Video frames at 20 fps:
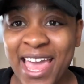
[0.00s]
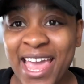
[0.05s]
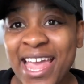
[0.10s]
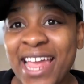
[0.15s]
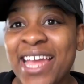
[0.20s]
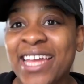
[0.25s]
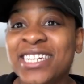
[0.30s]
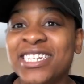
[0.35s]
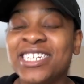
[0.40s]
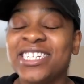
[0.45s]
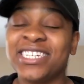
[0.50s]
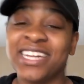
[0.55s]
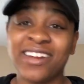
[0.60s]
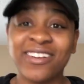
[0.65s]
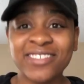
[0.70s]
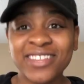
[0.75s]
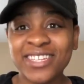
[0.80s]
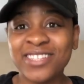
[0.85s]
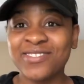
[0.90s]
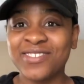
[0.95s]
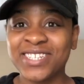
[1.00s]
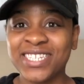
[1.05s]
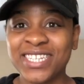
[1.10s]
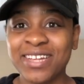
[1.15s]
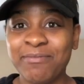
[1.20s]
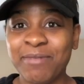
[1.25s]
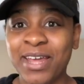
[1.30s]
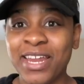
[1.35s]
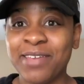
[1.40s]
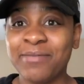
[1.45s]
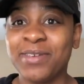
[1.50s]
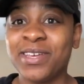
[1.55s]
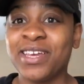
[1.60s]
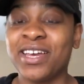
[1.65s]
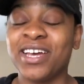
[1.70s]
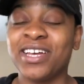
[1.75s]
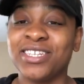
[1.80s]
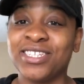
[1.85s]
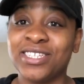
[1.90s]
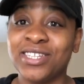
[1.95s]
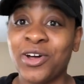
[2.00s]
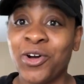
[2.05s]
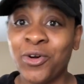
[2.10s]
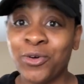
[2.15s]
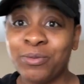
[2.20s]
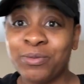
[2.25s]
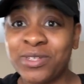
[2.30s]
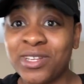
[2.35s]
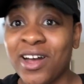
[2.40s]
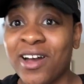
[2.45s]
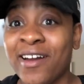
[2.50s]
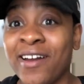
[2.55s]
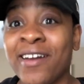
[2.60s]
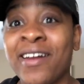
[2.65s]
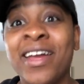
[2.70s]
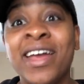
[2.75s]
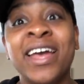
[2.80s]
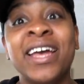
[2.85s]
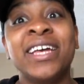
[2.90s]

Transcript: and share this with somebody, because the hopes are